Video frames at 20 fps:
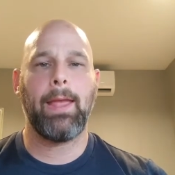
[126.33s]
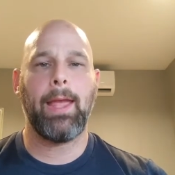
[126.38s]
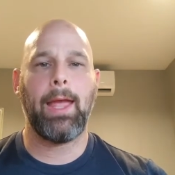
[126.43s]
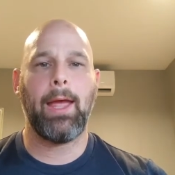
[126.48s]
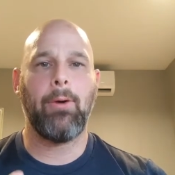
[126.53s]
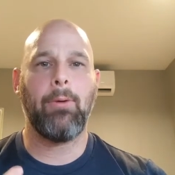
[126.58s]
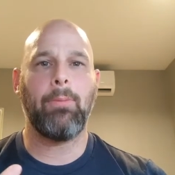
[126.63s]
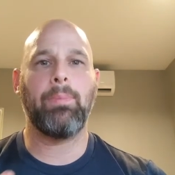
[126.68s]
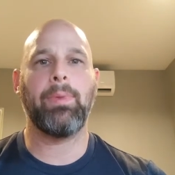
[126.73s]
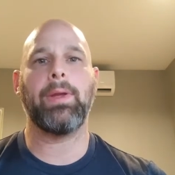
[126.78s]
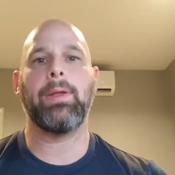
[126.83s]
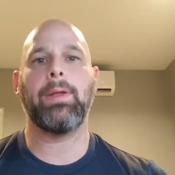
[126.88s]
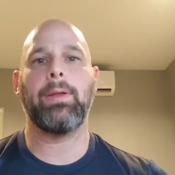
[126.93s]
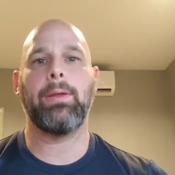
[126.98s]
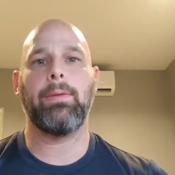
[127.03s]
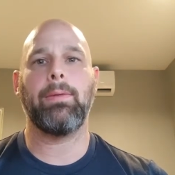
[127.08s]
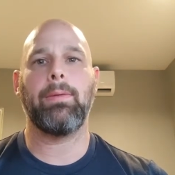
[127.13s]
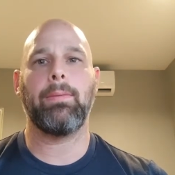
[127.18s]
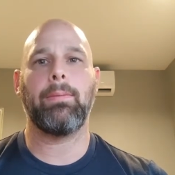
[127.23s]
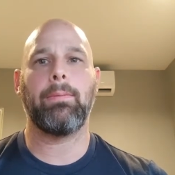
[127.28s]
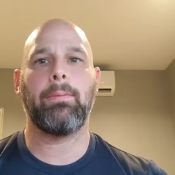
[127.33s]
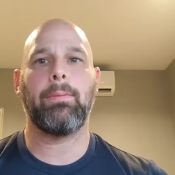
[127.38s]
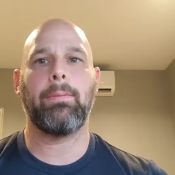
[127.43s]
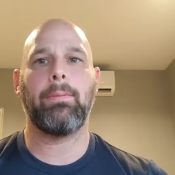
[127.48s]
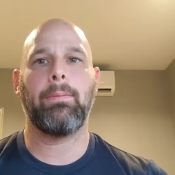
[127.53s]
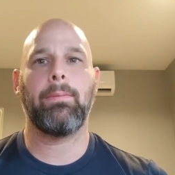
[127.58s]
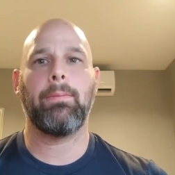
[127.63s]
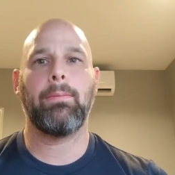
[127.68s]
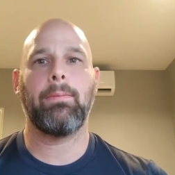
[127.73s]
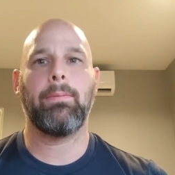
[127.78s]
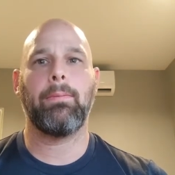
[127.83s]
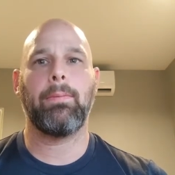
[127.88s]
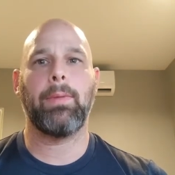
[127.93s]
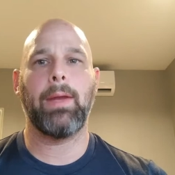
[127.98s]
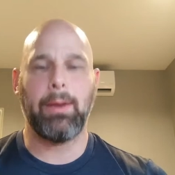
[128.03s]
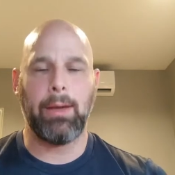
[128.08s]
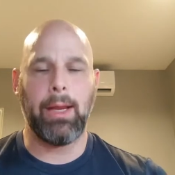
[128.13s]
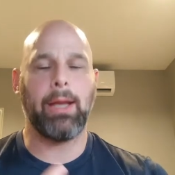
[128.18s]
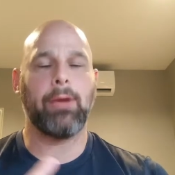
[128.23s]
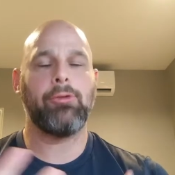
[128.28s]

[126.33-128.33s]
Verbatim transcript: helping and,